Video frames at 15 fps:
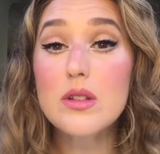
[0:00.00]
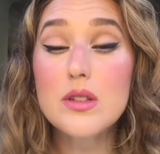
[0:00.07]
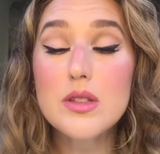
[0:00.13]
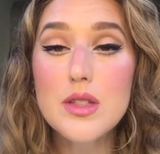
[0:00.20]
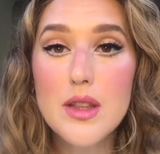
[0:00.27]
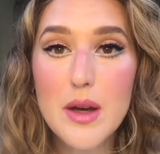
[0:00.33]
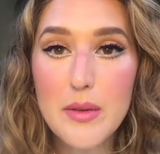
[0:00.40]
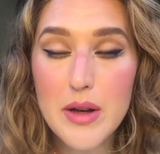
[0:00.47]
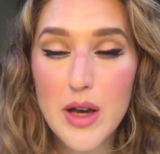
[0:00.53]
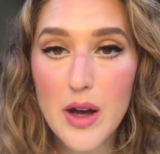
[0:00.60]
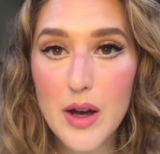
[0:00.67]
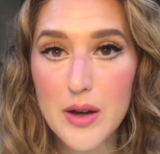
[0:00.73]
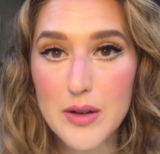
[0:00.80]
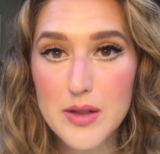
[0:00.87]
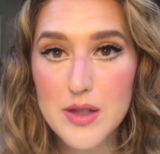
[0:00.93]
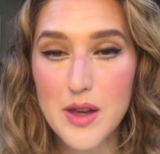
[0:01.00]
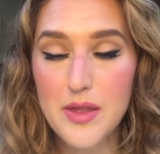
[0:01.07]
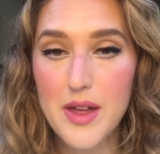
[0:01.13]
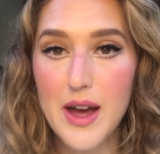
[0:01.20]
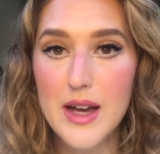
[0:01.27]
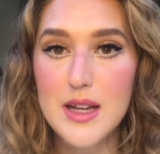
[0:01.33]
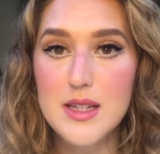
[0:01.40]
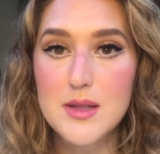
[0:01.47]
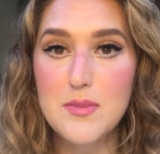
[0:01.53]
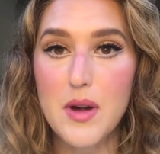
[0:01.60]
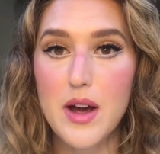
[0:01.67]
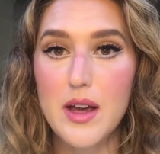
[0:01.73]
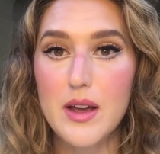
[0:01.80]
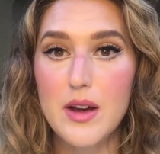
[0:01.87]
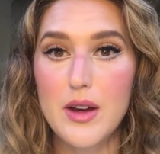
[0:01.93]
So there we go. So that is
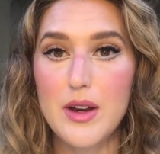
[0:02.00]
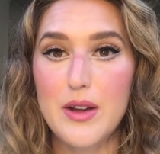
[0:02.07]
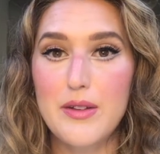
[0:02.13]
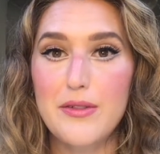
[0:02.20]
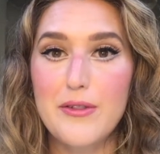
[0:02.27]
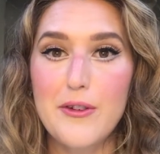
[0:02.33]
my kind of